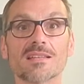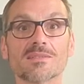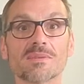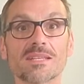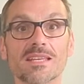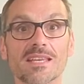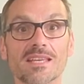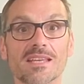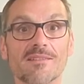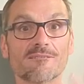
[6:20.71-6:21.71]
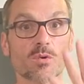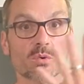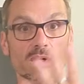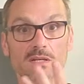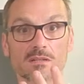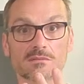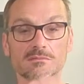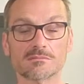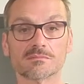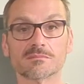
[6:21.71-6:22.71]
This will be day four.
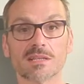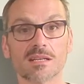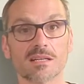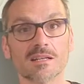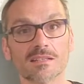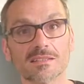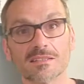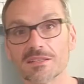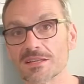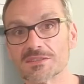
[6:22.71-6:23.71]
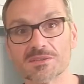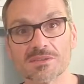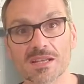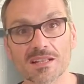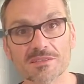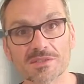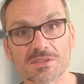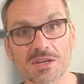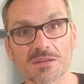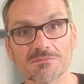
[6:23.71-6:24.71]
You guys are doing a hell of a
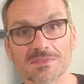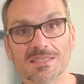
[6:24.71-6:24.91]
job.